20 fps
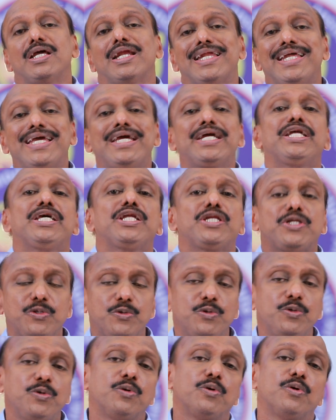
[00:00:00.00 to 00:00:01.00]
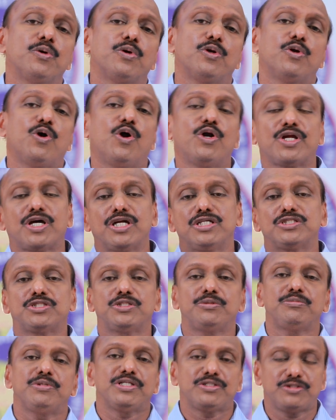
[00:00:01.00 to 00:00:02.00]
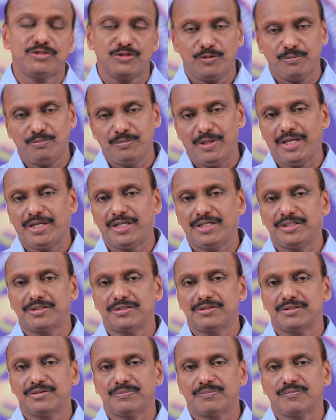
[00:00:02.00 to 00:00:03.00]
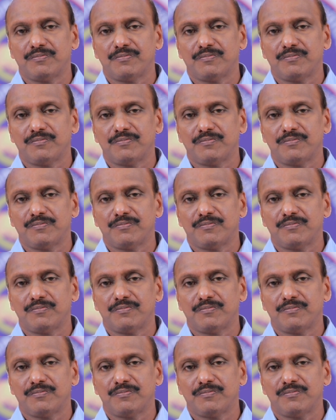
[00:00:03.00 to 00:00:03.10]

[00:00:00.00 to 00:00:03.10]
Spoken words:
leading to non-consummation of marriage.